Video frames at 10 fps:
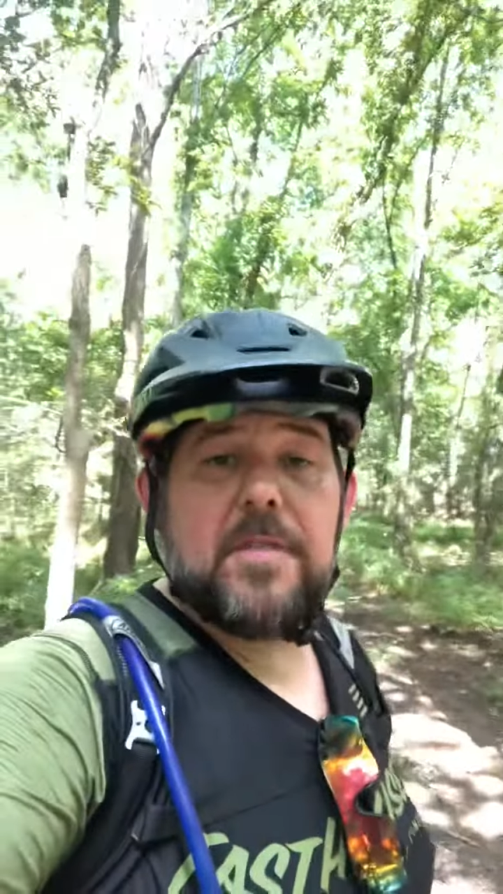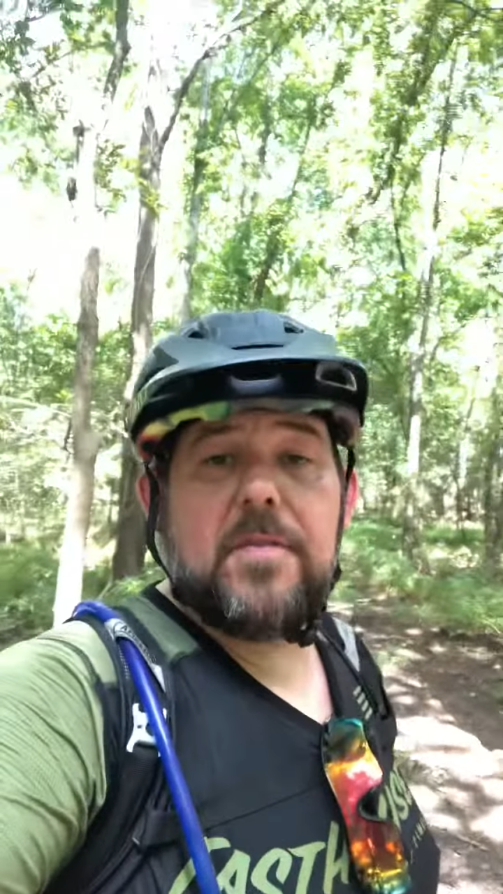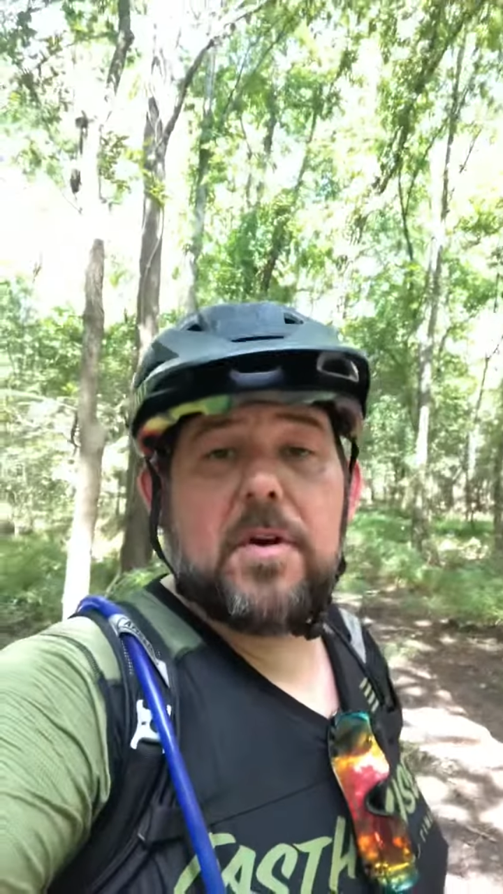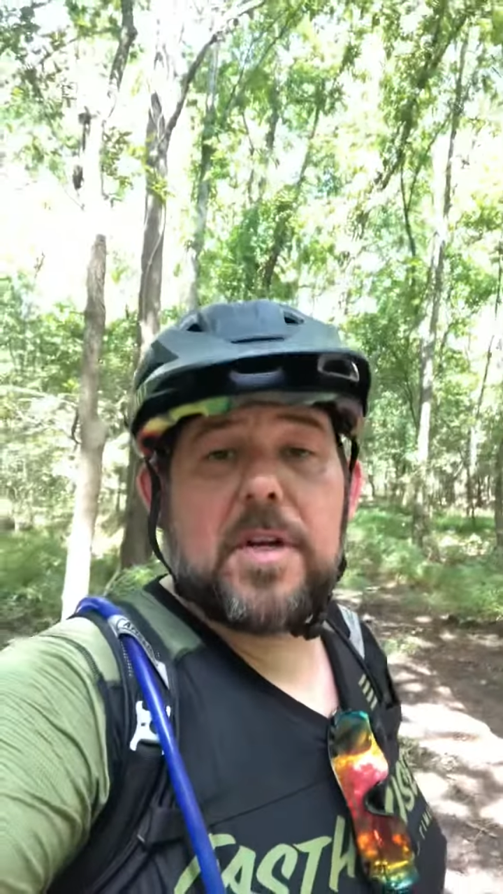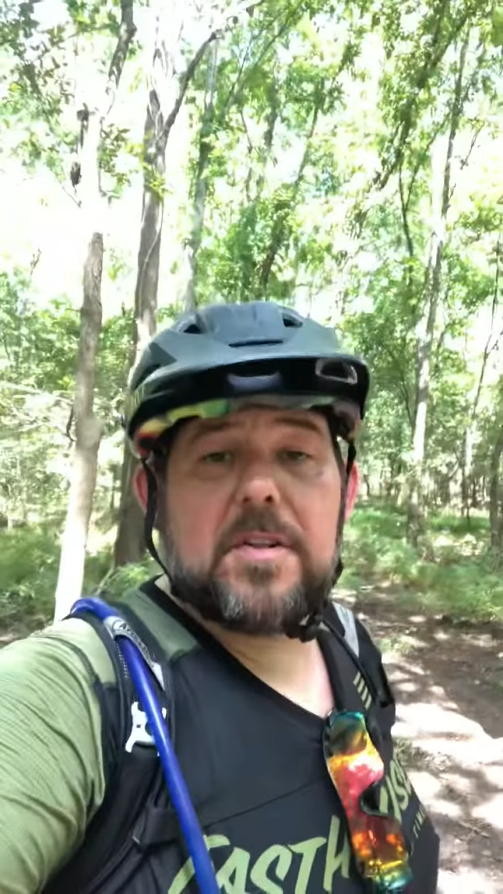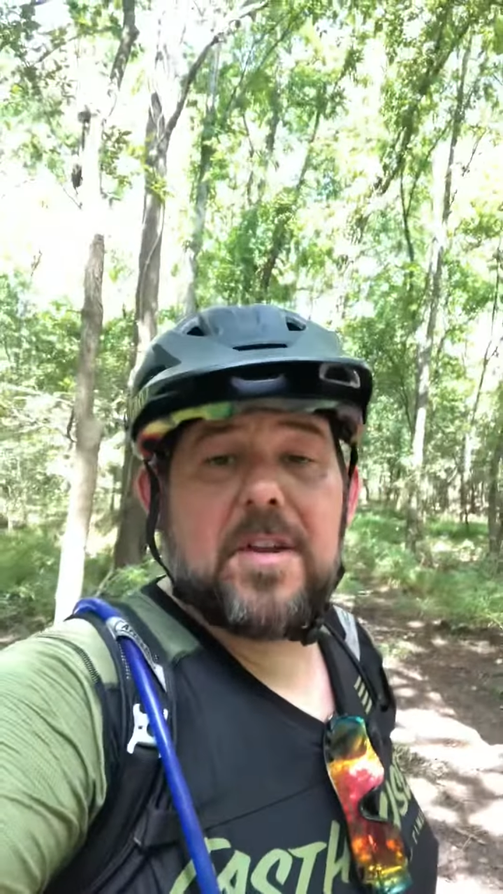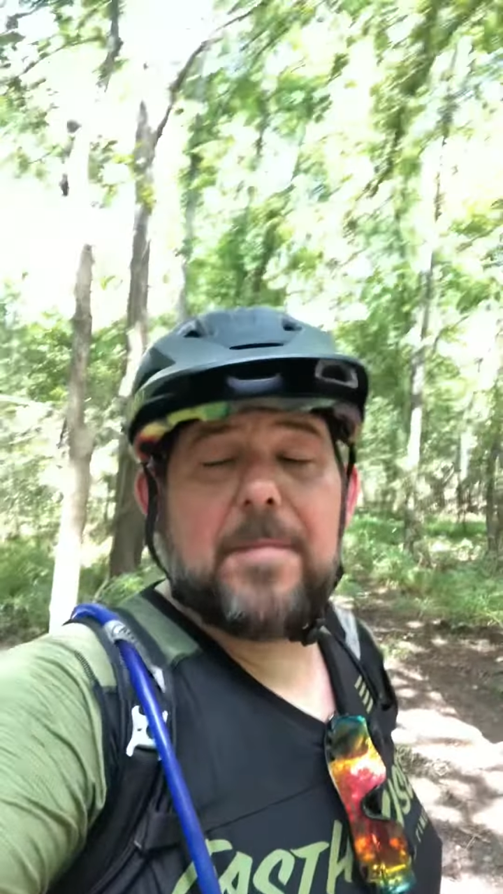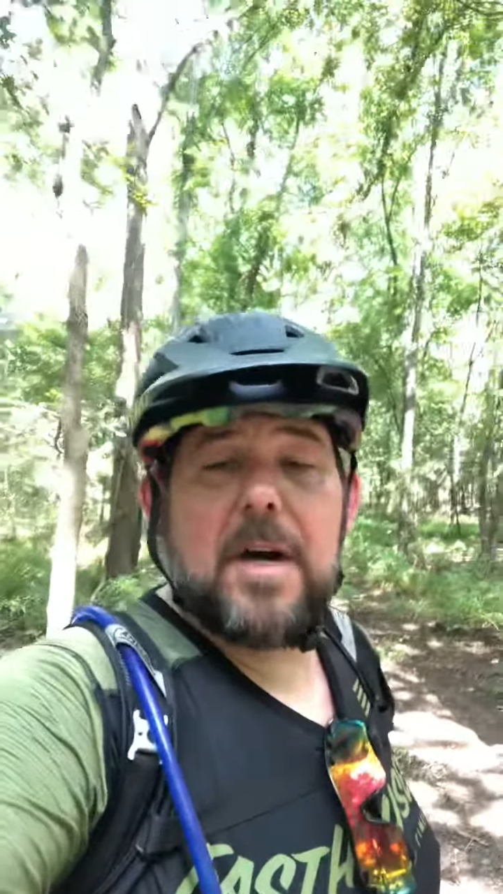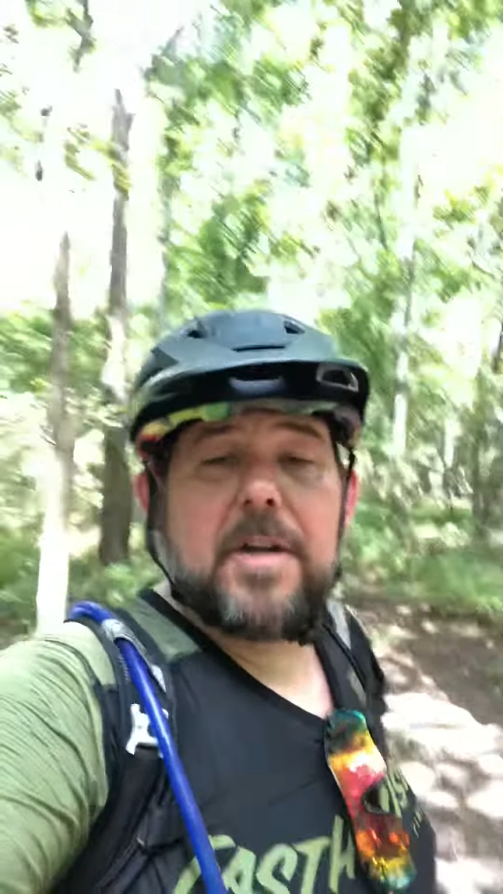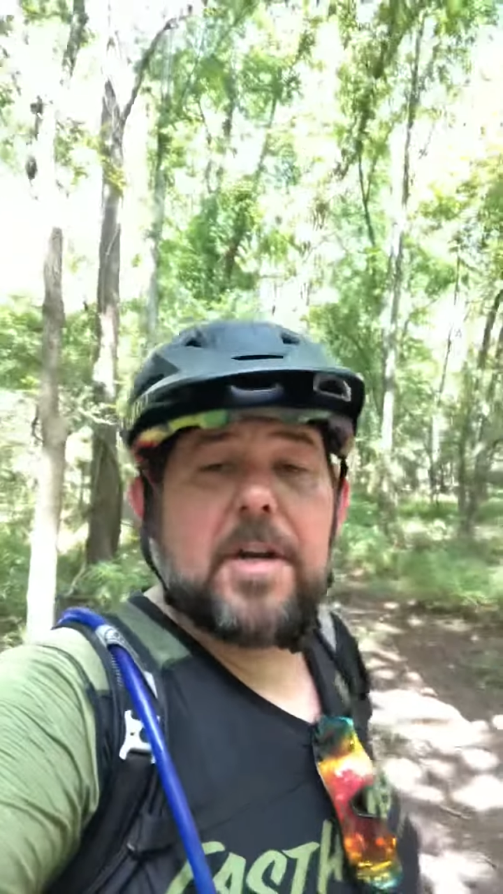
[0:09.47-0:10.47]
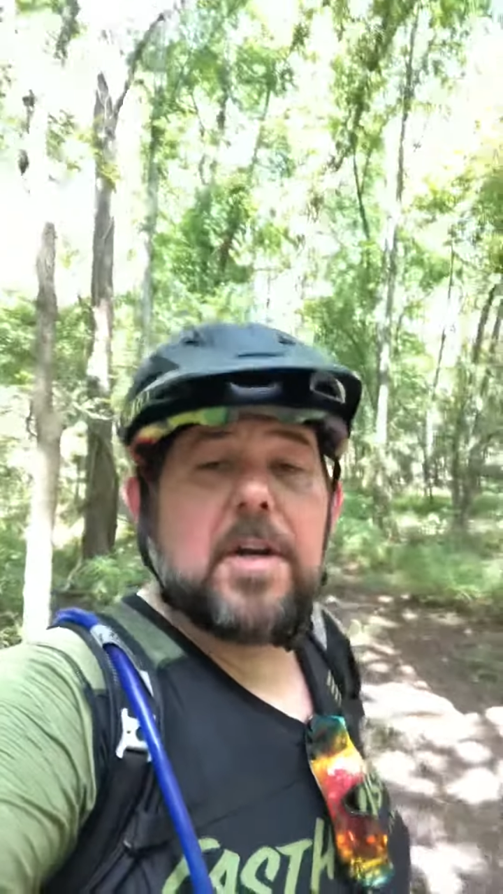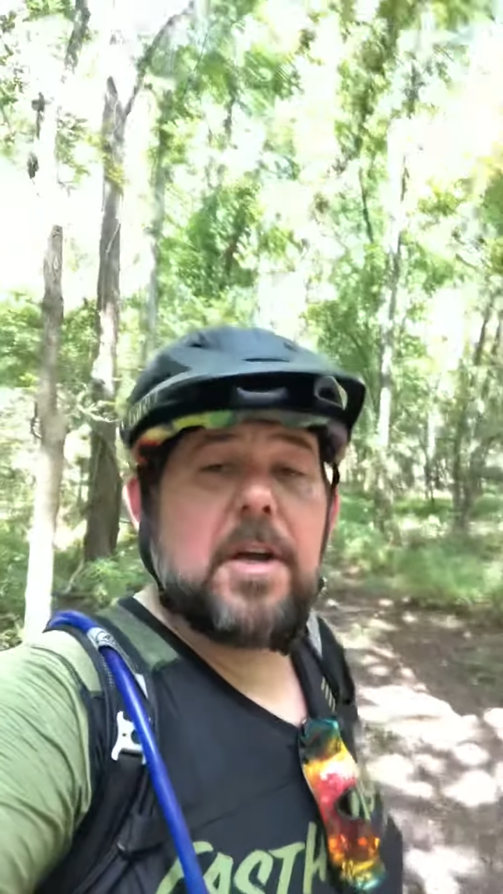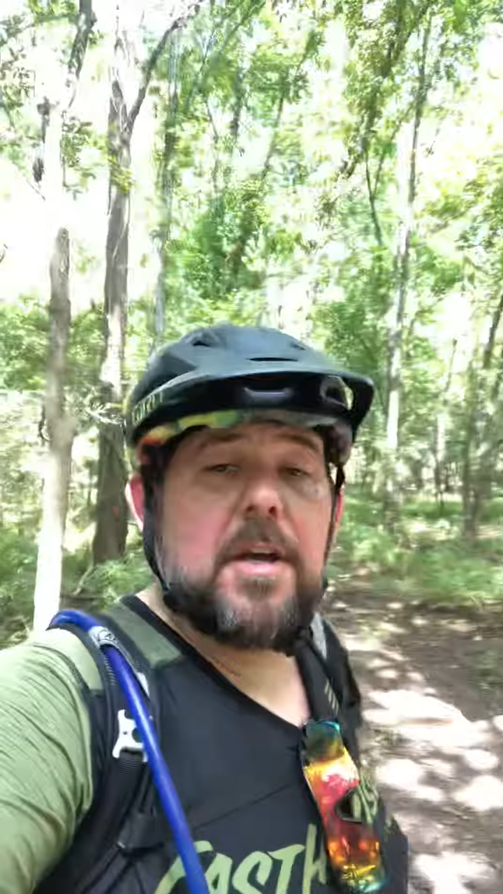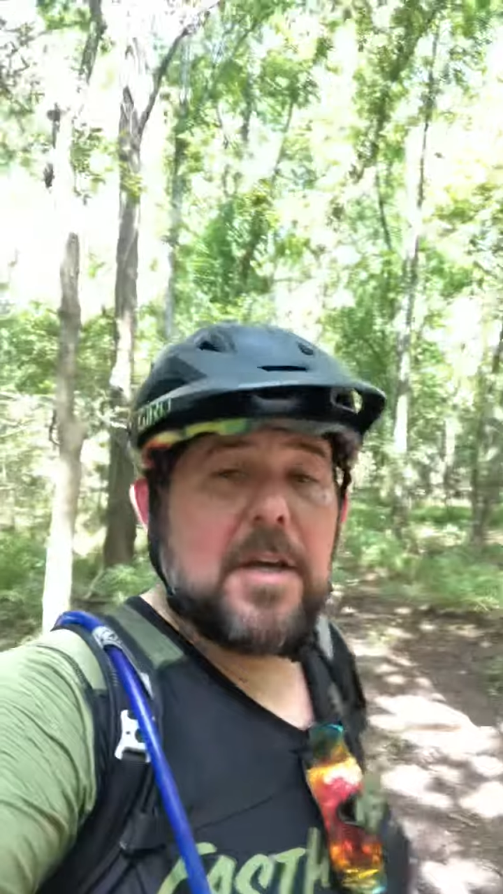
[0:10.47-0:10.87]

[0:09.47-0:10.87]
Focus. I'm out here,